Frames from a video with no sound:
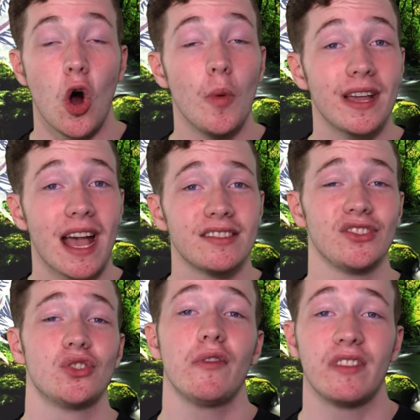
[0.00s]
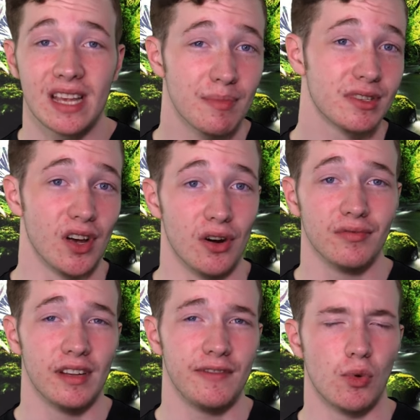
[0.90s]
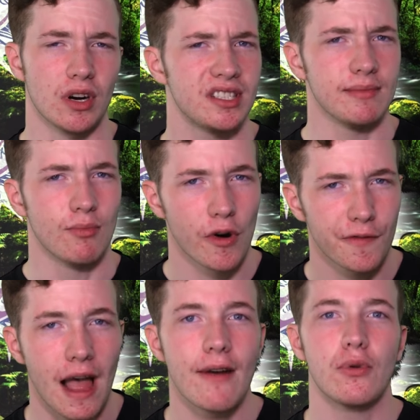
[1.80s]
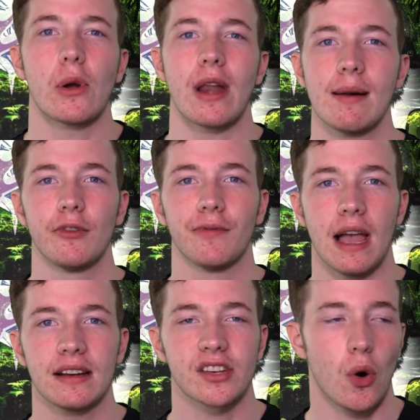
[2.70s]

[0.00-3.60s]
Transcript: Hope you guys enjoyed this episode. If you want to see more 5 Weird Animal Facts,